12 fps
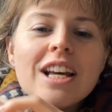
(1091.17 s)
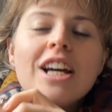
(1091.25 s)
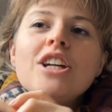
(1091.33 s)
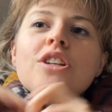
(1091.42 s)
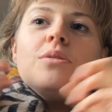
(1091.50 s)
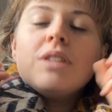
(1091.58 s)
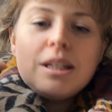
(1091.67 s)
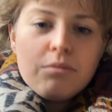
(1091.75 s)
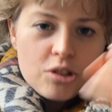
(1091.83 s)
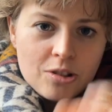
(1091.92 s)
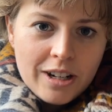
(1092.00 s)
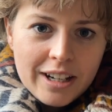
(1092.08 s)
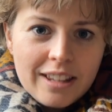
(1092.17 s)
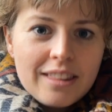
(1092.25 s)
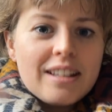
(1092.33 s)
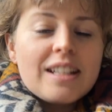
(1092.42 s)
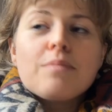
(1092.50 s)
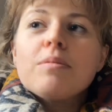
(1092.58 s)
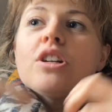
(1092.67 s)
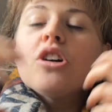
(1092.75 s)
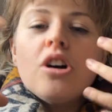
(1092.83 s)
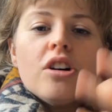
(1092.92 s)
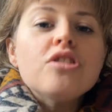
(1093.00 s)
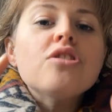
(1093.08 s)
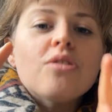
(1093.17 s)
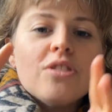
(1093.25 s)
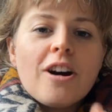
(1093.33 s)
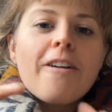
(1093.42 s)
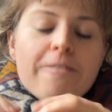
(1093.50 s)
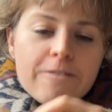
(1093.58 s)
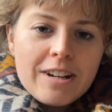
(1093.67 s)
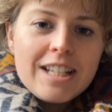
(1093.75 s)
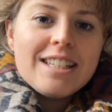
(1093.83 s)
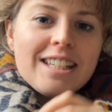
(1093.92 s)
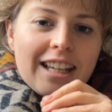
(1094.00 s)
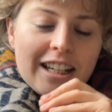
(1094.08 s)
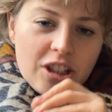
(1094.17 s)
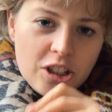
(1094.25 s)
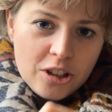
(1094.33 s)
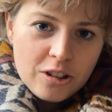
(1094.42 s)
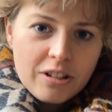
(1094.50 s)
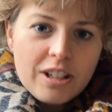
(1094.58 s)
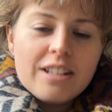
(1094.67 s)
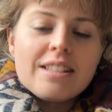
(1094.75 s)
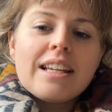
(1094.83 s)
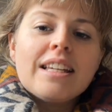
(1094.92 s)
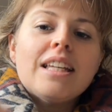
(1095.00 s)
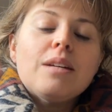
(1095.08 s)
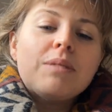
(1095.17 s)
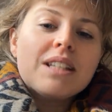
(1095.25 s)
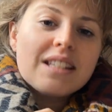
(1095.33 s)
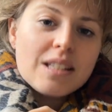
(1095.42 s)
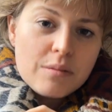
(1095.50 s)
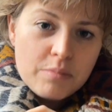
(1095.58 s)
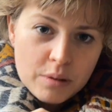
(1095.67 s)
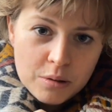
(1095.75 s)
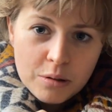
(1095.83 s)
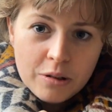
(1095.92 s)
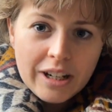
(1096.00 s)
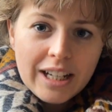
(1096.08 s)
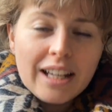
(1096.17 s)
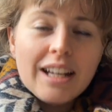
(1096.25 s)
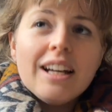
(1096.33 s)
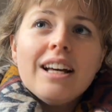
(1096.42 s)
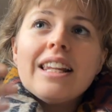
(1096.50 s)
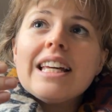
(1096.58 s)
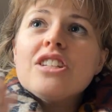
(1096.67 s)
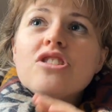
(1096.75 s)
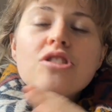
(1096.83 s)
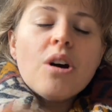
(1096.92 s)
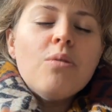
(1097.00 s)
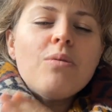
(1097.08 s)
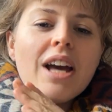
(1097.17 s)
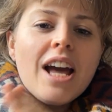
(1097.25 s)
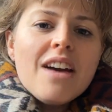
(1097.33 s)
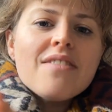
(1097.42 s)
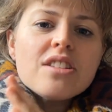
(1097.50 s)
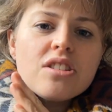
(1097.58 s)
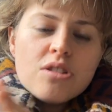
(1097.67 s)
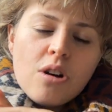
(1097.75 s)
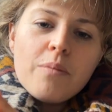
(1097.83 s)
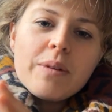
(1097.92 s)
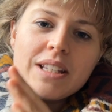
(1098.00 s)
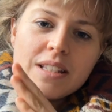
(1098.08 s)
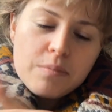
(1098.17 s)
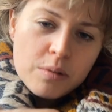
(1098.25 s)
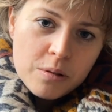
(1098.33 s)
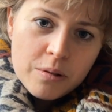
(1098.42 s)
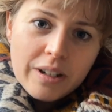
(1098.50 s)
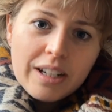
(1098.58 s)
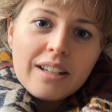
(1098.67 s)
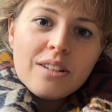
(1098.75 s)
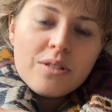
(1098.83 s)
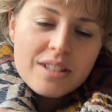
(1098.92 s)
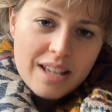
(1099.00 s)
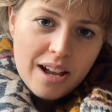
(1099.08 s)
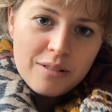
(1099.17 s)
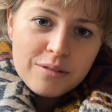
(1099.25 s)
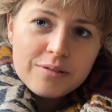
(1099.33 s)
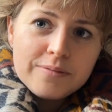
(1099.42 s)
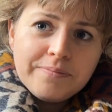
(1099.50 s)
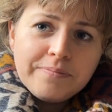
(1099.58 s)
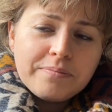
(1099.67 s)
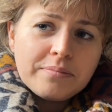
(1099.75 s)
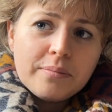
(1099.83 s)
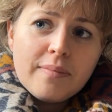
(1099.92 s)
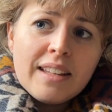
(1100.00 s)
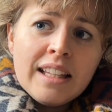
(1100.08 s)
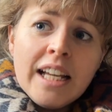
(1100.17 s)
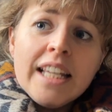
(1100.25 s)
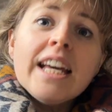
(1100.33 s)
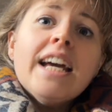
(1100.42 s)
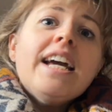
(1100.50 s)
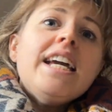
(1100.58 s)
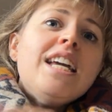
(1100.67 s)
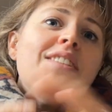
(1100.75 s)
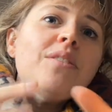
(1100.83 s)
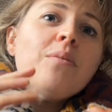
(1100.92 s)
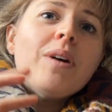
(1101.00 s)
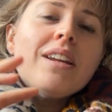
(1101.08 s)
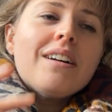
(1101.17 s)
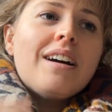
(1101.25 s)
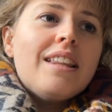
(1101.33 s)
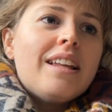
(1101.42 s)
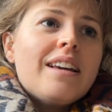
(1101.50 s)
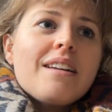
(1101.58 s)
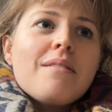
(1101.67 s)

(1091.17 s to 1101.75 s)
you keep trying things, because you're not afraid to get curious and keep exploring. Like, don't ever stop exploring yourself. Like, even when I like